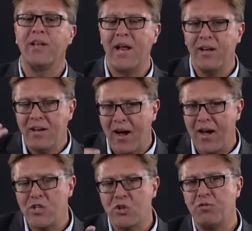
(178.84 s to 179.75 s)
Then
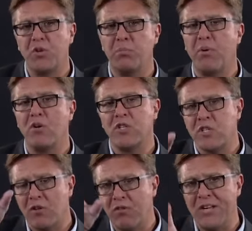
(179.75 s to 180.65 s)
guides you through the
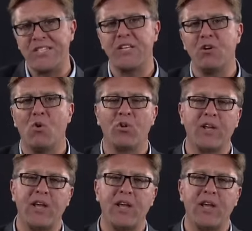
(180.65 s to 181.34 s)
process of listing all the